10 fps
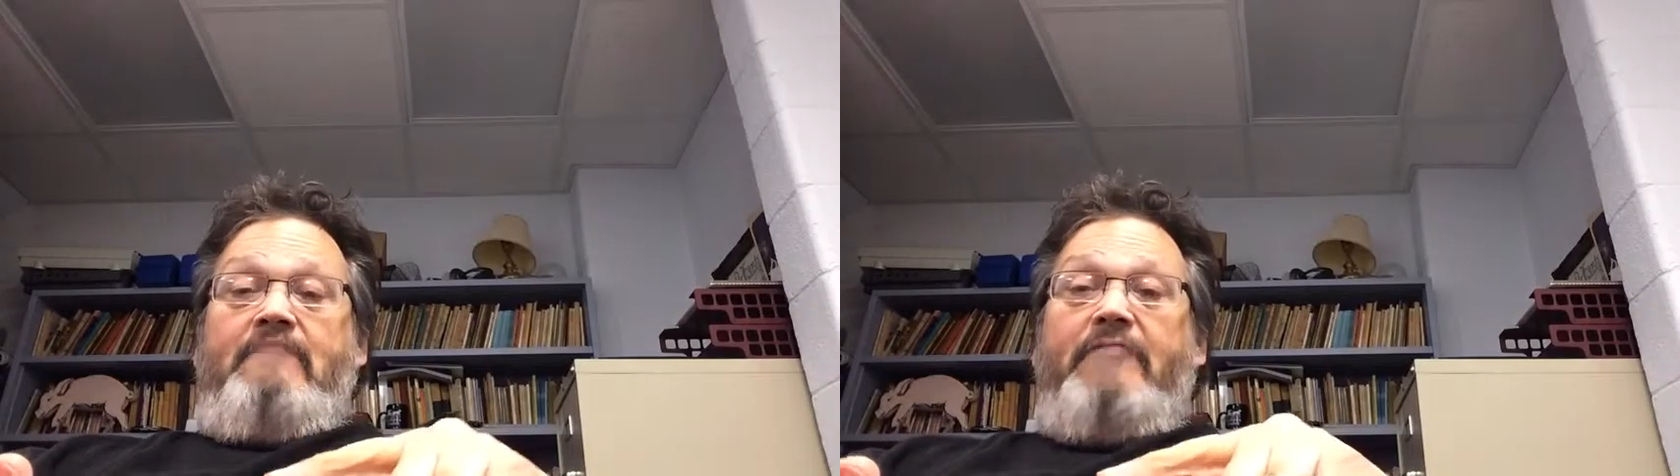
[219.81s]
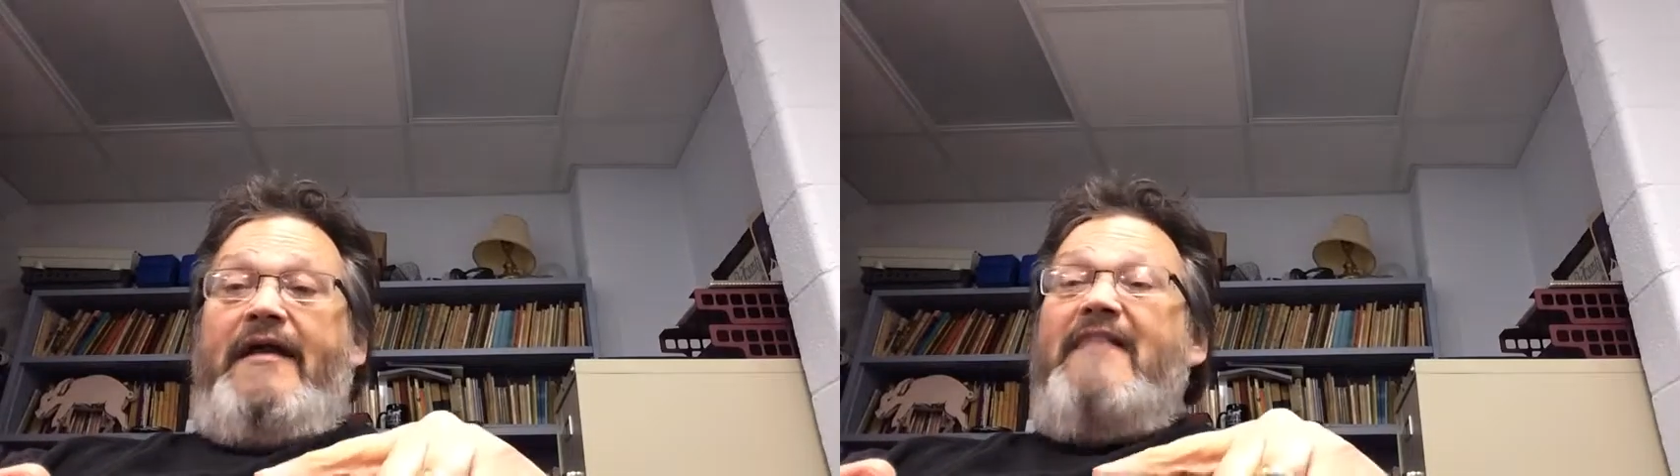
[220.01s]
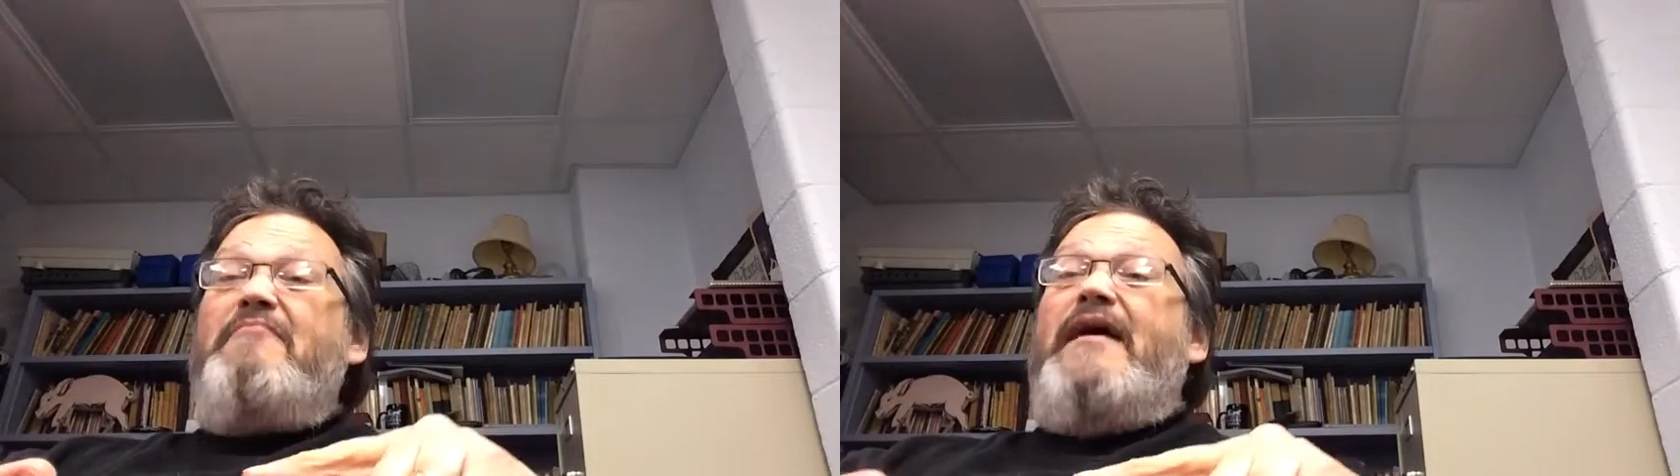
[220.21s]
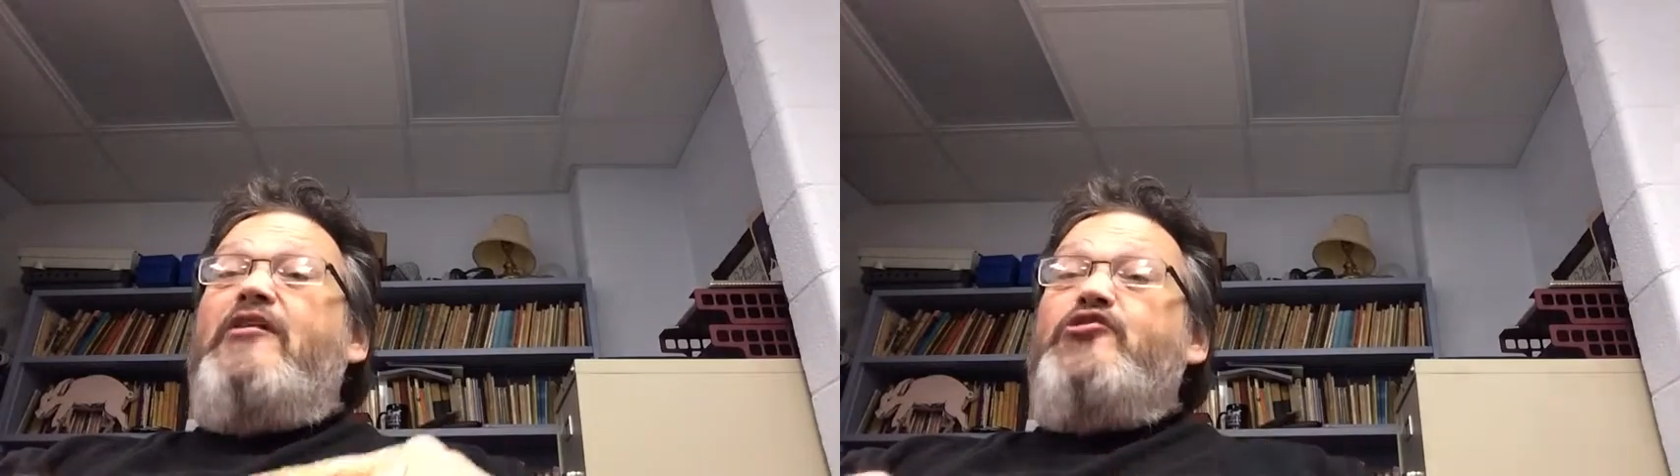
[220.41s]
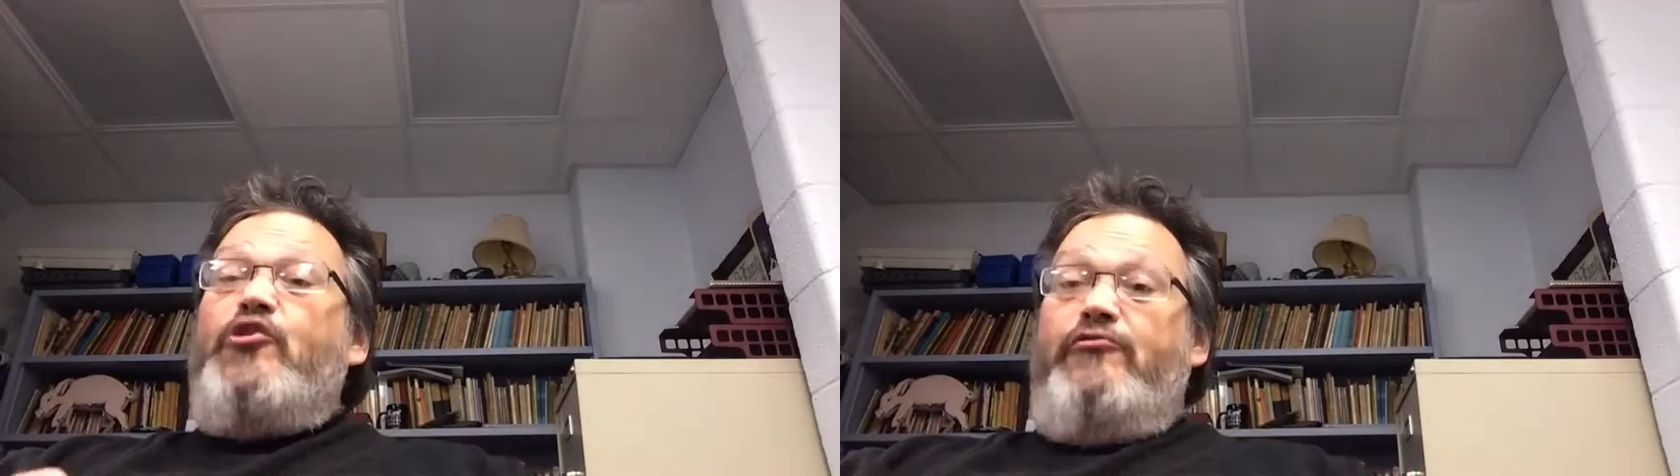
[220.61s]
But it can be an
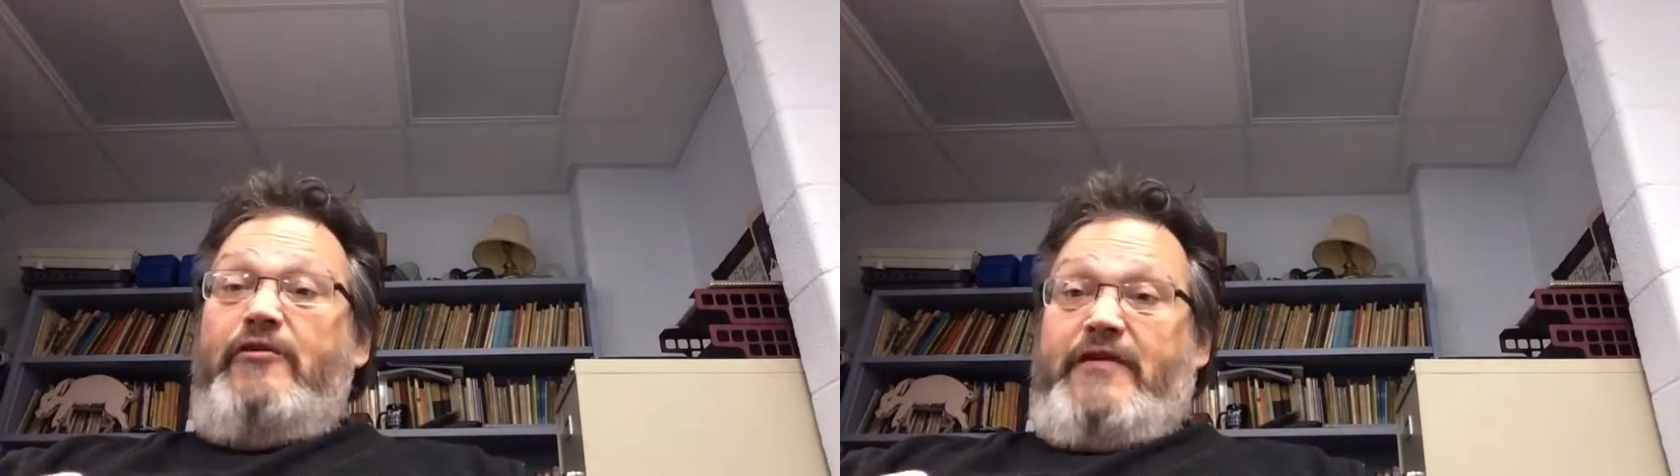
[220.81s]
internal